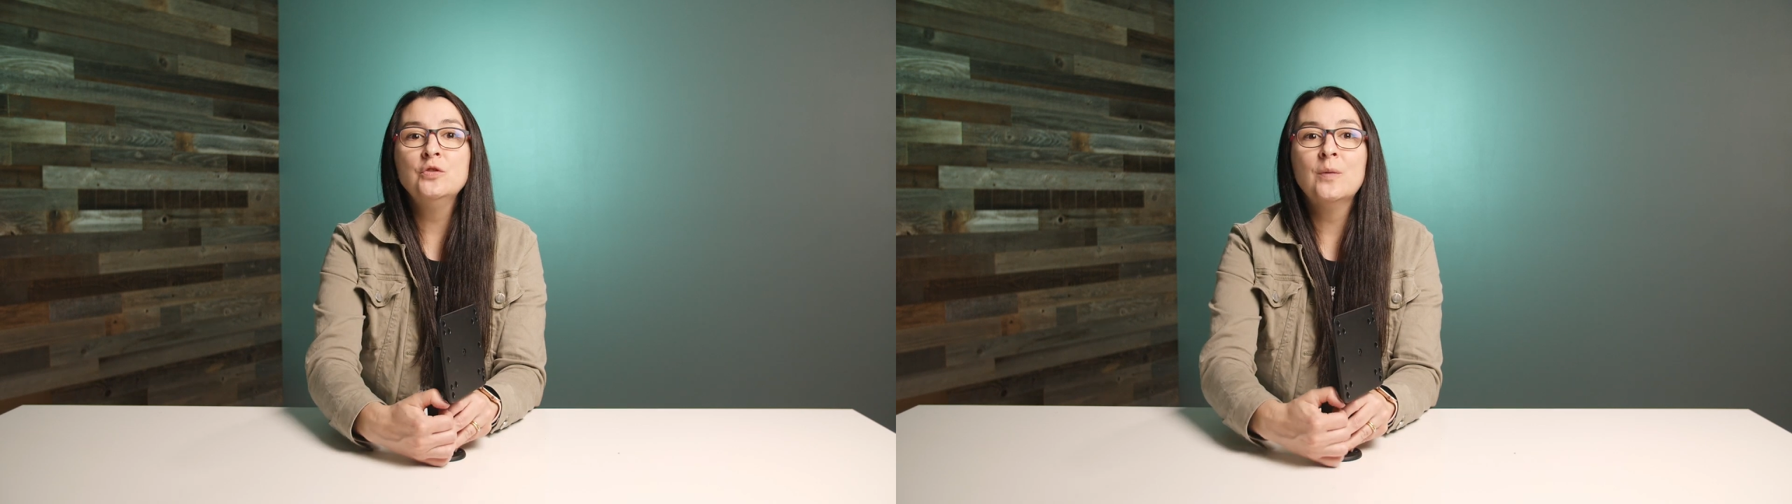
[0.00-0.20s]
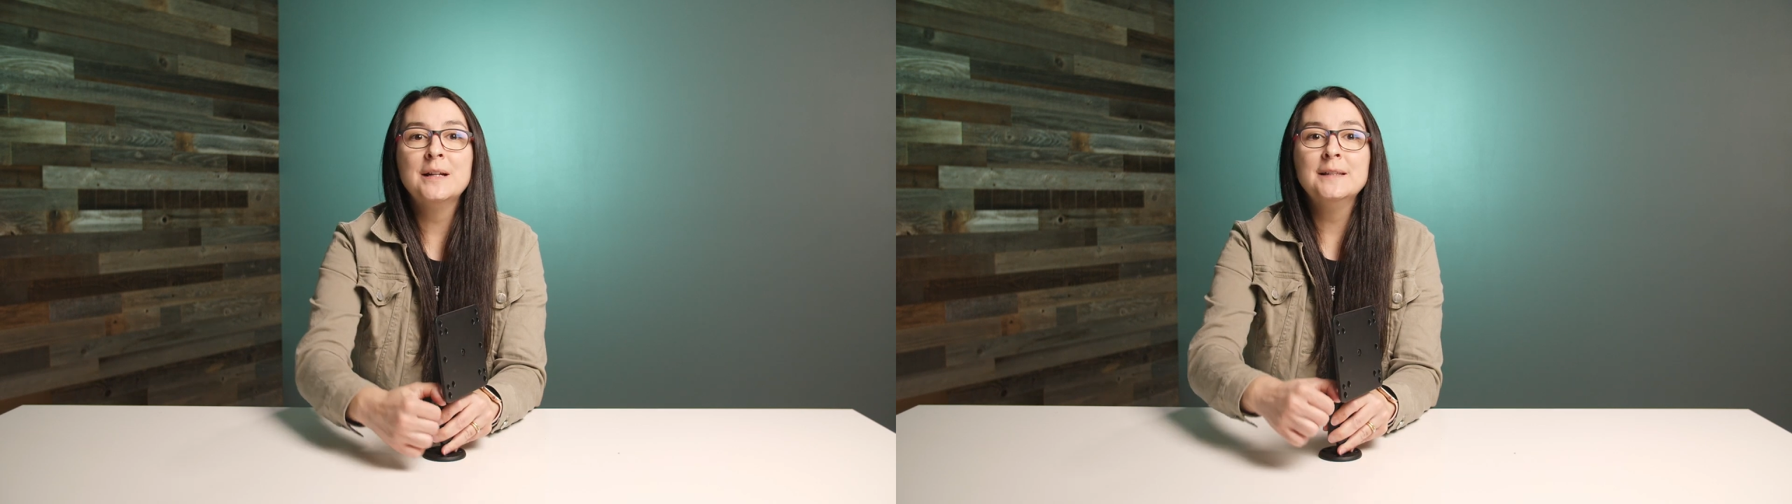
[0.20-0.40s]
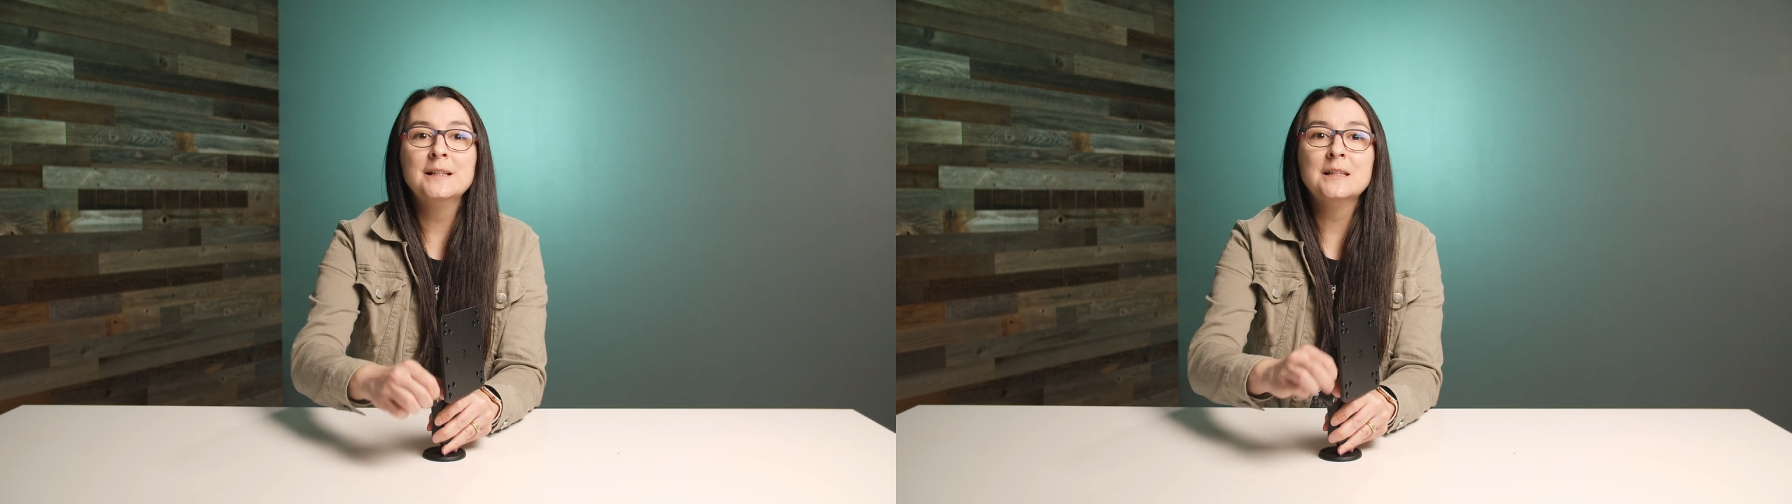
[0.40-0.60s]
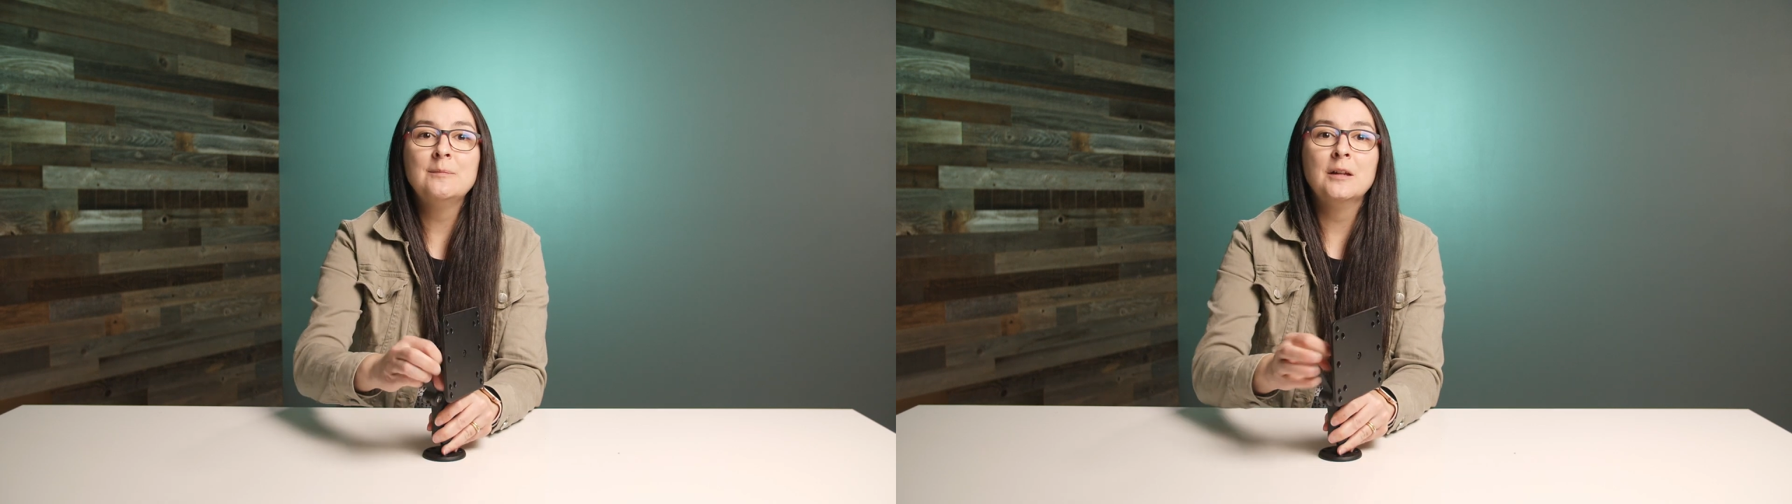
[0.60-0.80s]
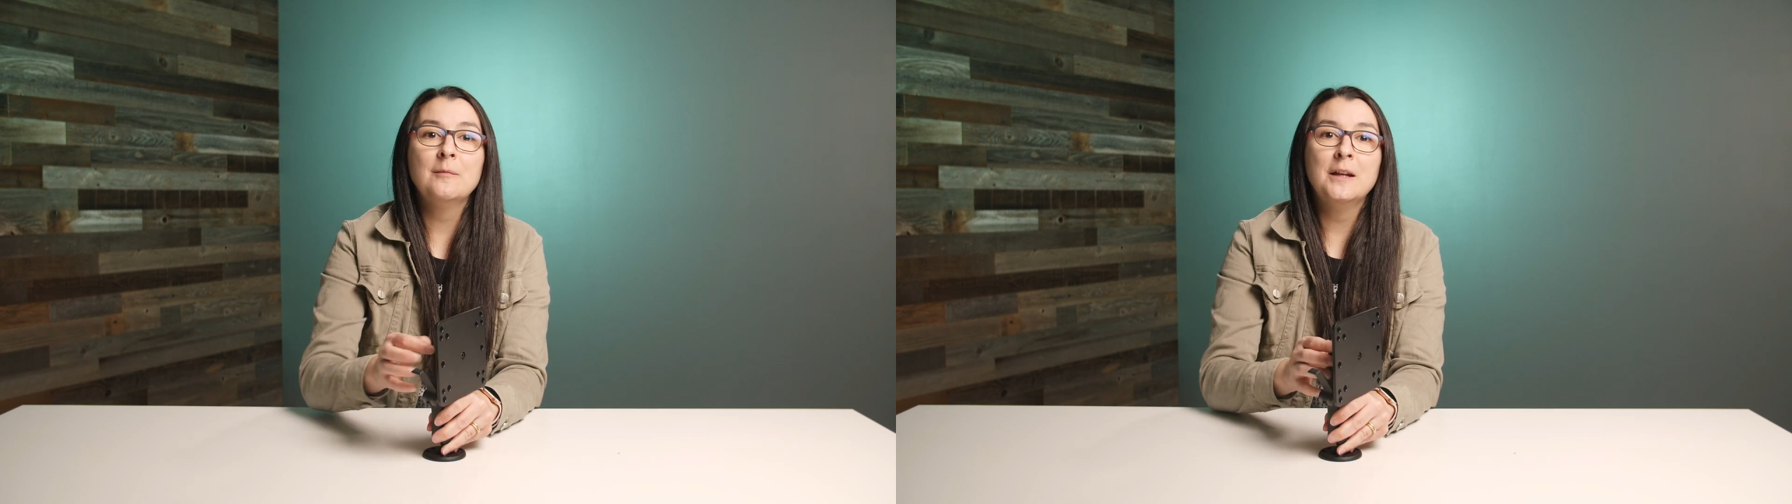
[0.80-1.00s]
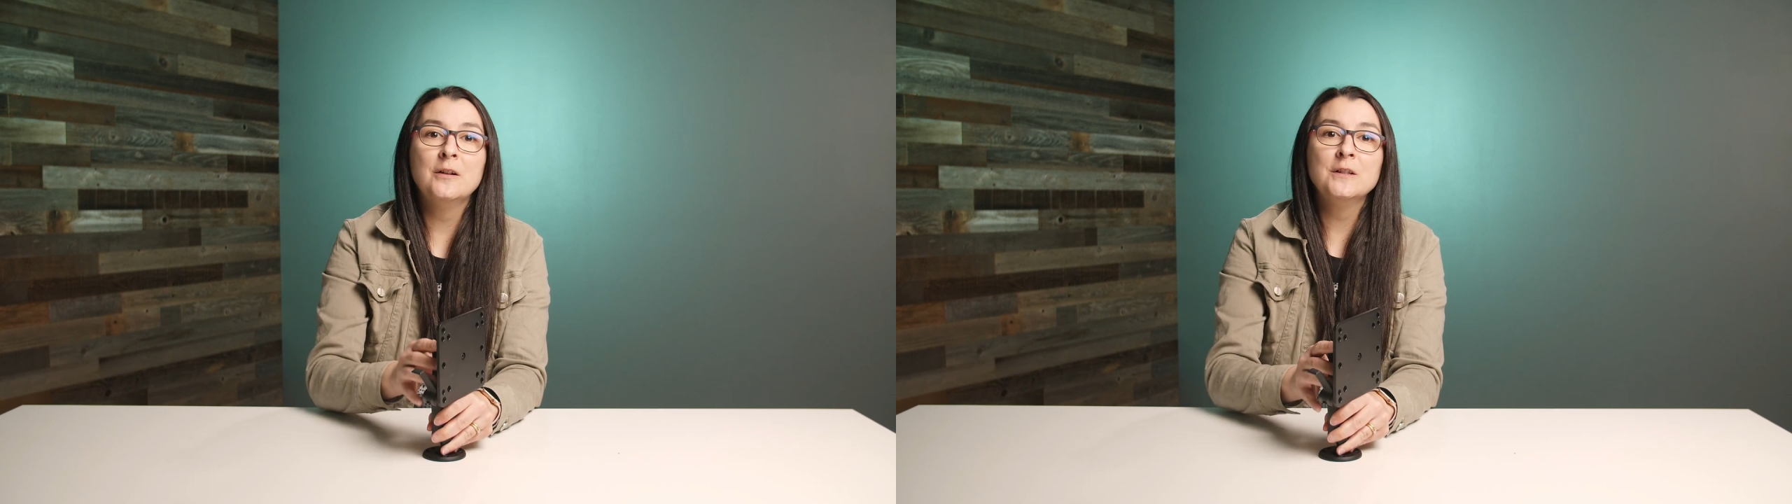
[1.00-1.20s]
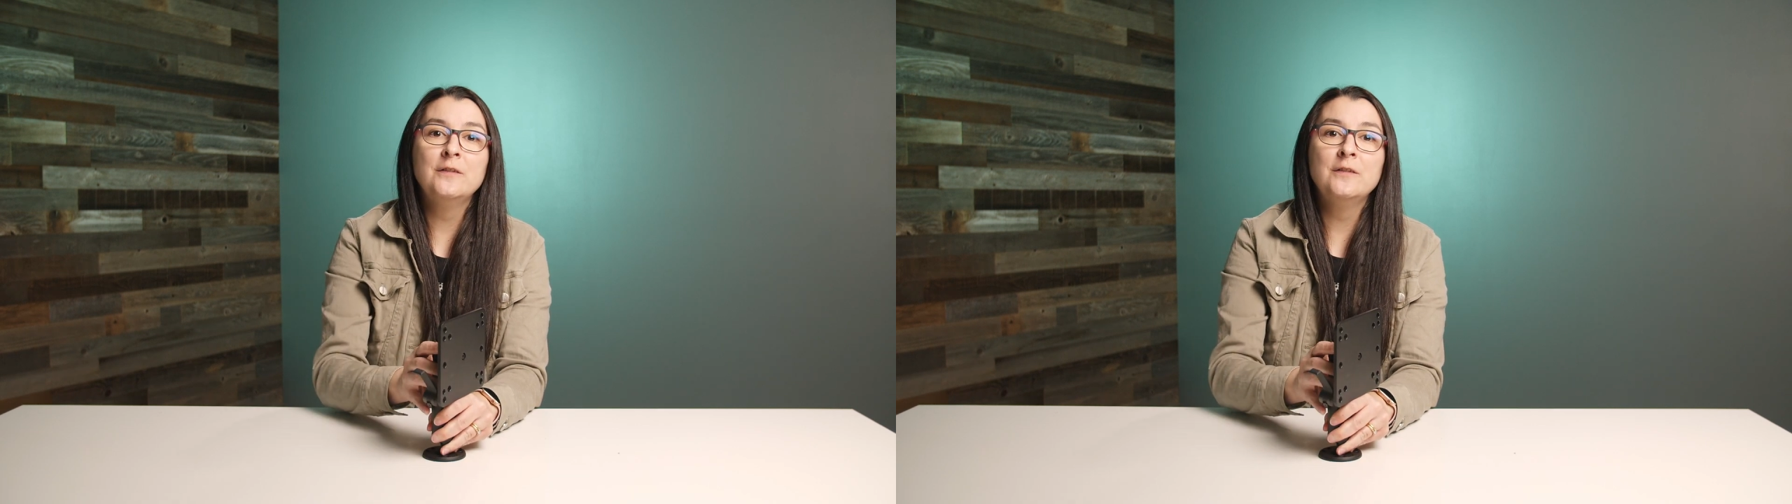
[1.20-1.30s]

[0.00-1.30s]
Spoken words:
26mm